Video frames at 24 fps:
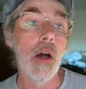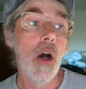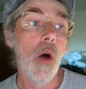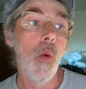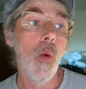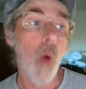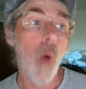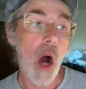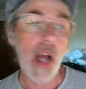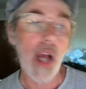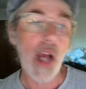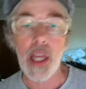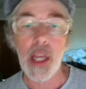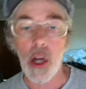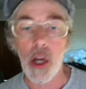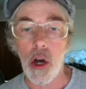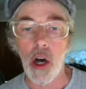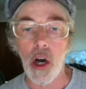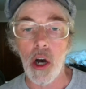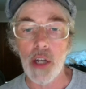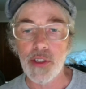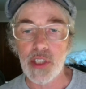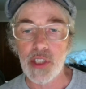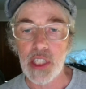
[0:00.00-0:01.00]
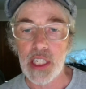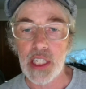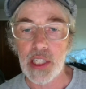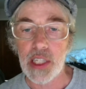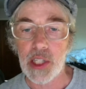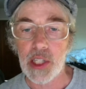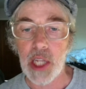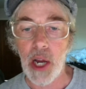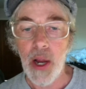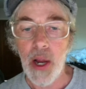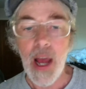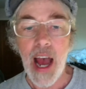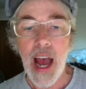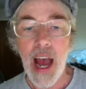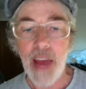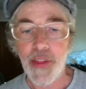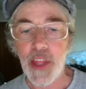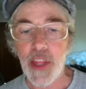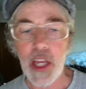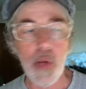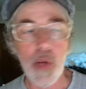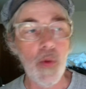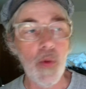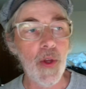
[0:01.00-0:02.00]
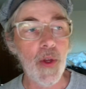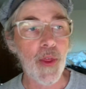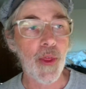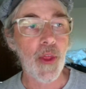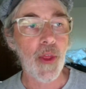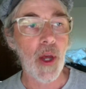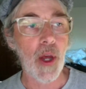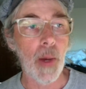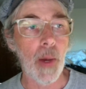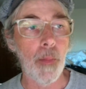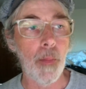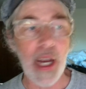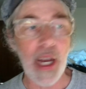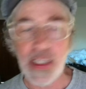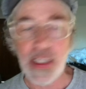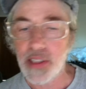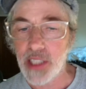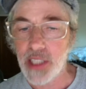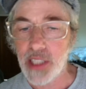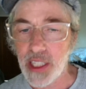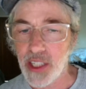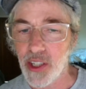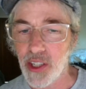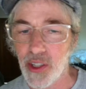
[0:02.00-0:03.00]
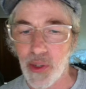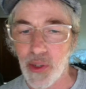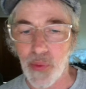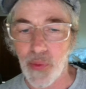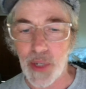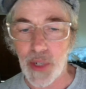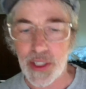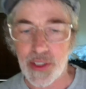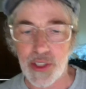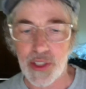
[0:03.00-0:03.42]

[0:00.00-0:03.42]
Walking also you get there. I think with the bicycle,